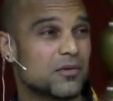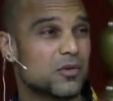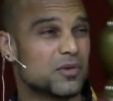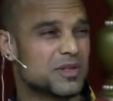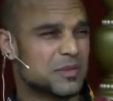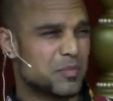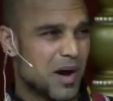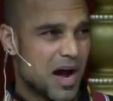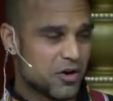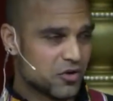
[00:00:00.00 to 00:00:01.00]
to
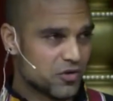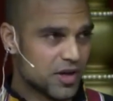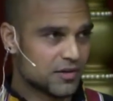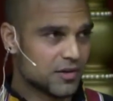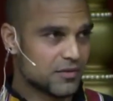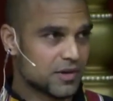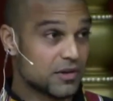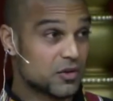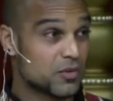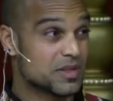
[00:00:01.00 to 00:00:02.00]
inspire
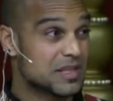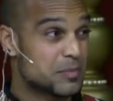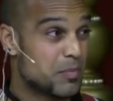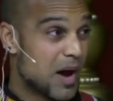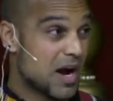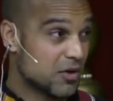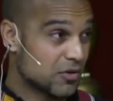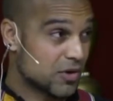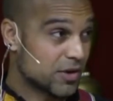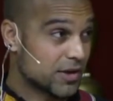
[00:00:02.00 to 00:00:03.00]
creativity, to inspire
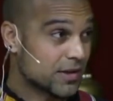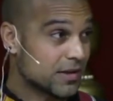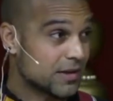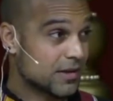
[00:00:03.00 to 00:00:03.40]
learning,